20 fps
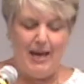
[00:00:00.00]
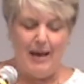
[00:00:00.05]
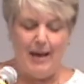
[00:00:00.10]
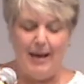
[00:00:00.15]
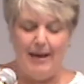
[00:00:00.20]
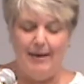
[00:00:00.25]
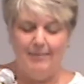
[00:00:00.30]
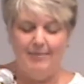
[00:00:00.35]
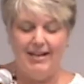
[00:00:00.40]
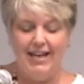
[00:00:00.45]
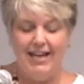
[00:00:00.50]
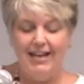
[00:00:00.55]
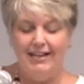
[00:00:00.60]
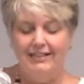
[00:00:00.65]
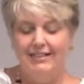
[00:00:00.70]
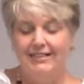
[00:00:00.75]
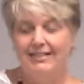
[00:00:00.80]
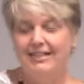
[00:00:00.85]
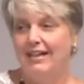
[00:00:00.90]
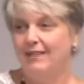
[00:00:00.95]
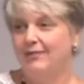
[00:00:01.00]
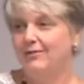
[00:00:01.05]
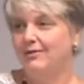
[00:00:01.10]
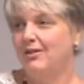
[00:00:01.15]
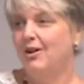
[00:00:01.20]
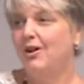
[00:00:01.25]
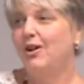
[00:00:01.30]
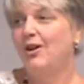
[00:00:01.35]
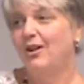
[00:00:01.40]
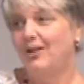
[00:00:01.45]
But I had to say it was
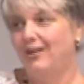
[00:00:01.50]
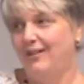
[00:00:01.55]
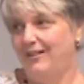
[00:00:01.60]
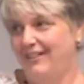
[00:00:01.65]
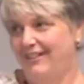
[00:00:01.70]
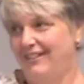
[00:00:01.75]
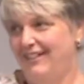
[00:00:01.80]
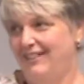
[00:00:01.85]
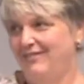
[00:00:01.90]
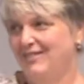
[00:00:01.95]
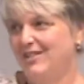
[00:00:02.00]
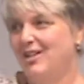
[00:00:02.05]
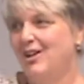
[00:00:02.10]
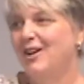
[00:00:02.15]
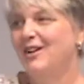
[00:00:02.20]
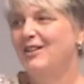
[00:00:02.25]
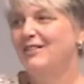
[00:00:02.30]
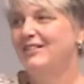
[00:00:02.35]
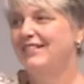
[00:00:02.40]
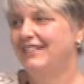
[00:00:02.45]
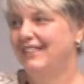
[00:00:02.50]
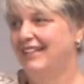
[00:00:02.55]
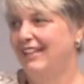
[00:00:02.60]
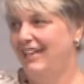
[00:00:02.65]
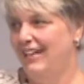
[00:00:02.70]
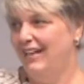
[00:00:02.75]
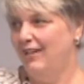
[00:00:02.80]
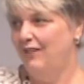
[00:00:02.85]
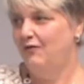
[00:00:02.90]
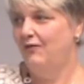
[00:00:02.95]
hard. It was hard to
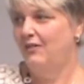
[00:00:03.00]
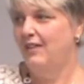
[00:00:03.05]
leave